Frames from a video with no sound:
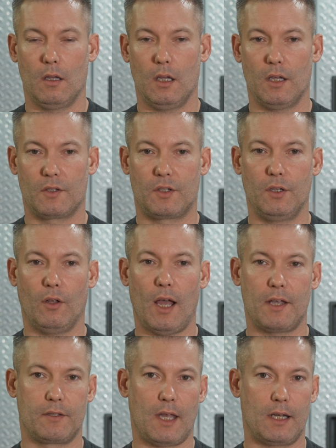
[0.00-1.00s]
it still
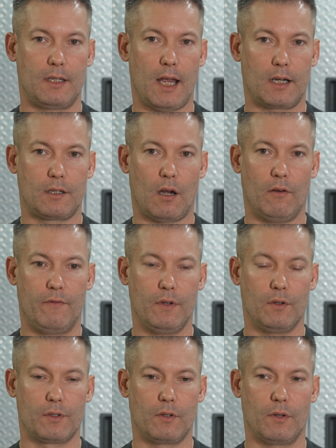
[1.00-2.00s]
has that tactile
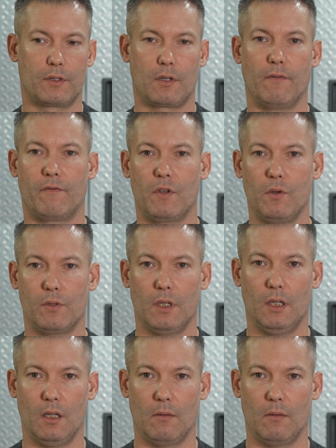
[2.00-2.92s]
feel so it's confusing.